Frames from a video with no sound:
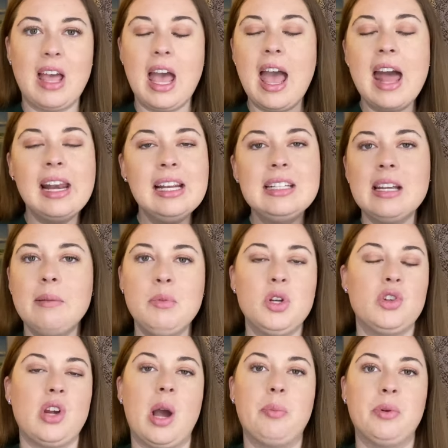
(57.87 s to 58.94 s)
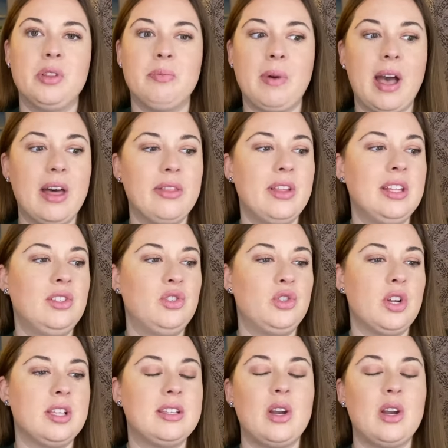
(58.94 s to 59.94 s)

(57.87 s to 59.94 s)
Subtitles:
Anytime you shop with Beth, it's just